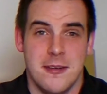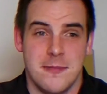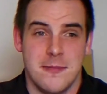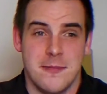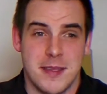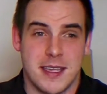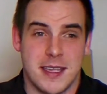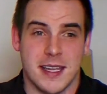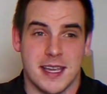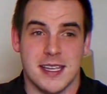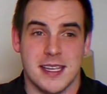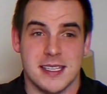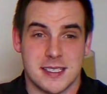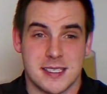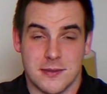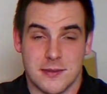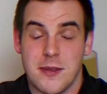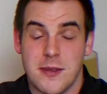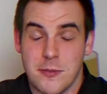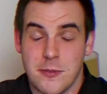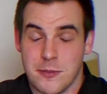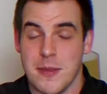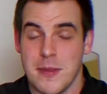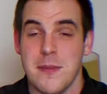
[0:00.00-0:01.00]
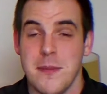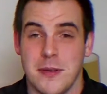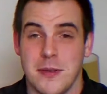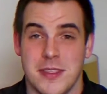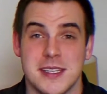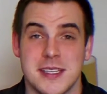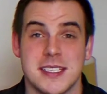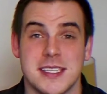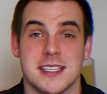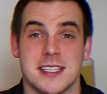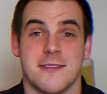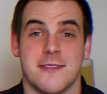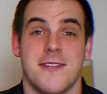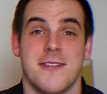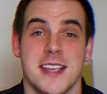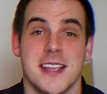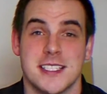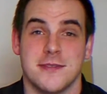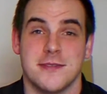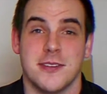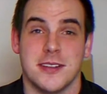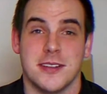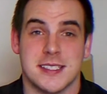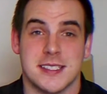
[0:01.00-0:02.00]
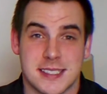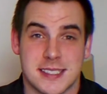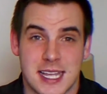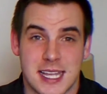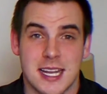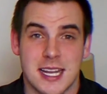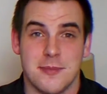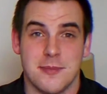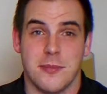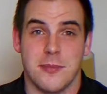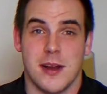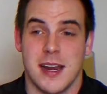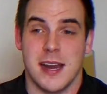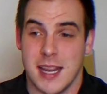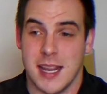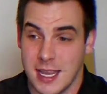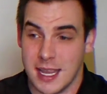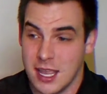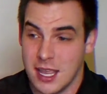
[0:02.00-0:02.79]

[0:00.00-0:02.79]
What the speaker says: because remember, this is a festival celebrating